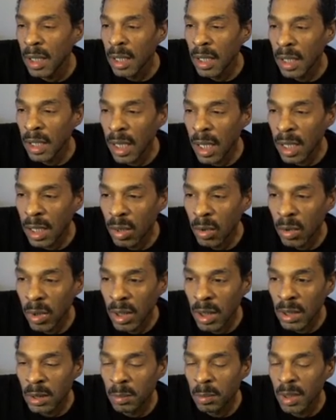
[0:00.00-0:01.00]
Litecoin
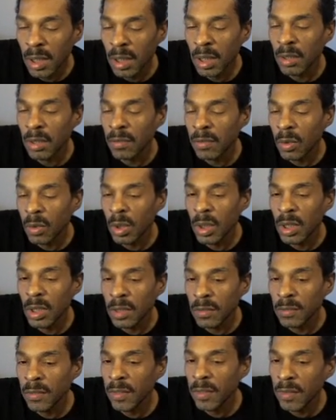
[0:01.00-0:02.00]
has been in the 40s and
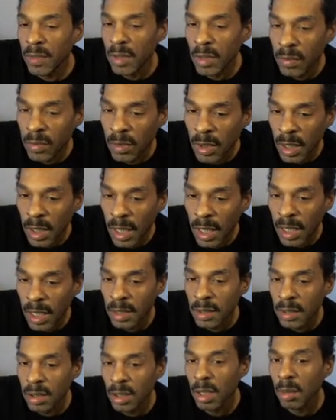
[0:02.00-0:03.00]
50s for the
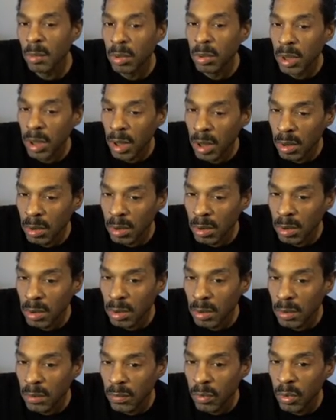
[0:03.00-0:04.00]
last couple years,
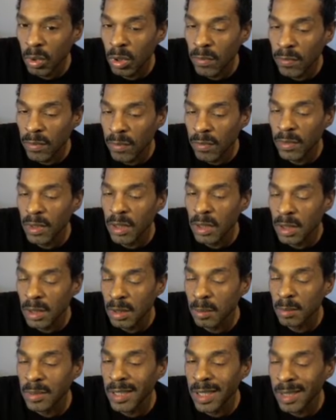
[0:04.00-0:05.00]
40, 50, and
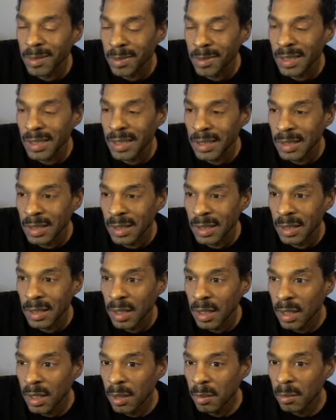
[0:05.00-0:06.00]
sometimes 60.
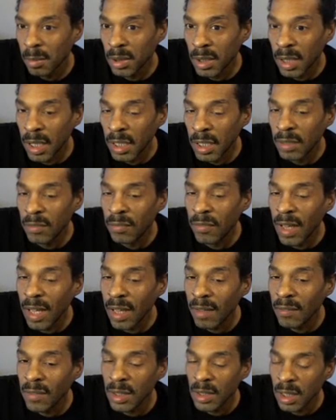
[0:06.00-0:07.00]
But the
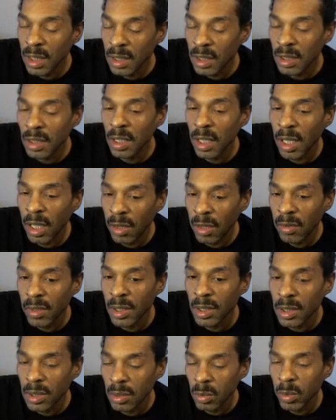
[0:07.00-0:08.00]
85 is touching the
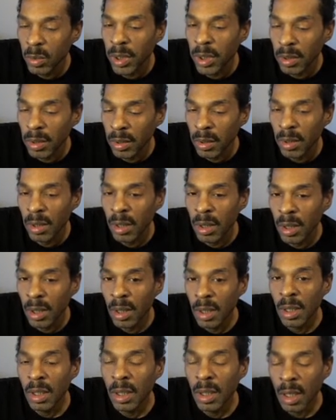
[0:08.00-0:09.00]
areas where
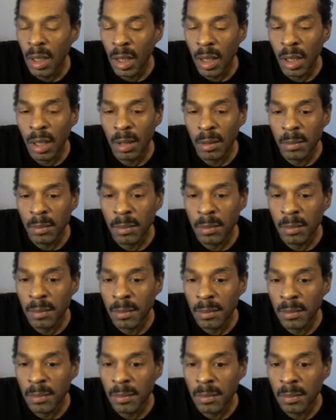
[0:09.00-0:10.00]
it
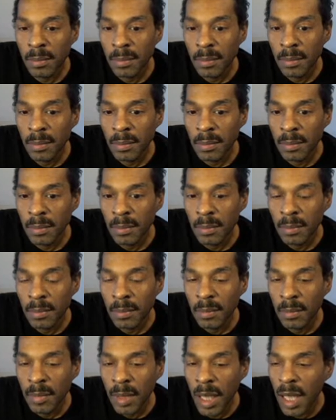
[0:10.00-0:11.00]

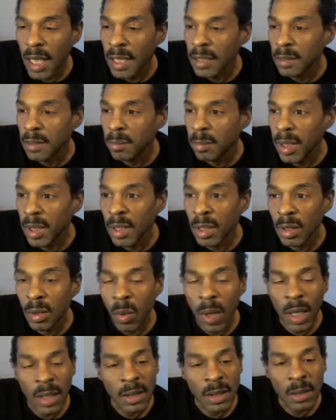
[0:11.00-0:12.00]
hasn't been in
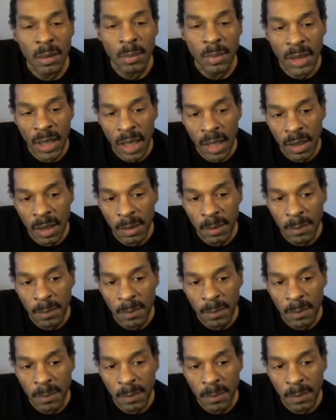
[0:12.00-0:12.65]
quite some time.